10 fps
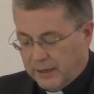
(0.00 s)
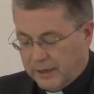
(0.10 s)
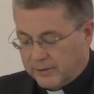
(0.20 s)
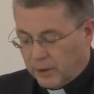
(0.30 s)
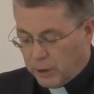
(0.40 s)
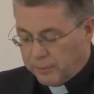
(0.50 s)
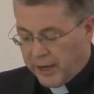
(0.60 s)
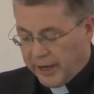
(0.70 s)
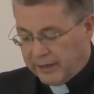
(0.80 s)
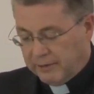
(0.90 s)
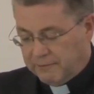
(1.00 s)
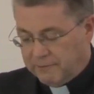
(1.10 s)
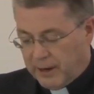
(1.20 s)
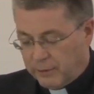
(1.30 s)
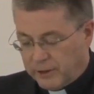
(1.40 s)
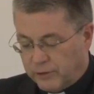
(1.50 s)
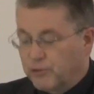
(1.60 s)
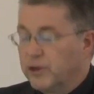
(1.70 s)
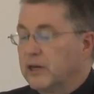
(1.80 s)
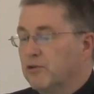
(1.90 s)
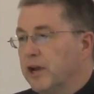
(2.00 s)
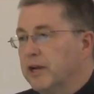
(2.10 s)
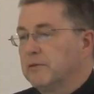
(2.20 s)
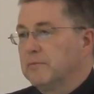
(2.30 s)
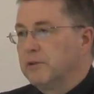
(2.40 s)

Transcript: Its alumni founded three great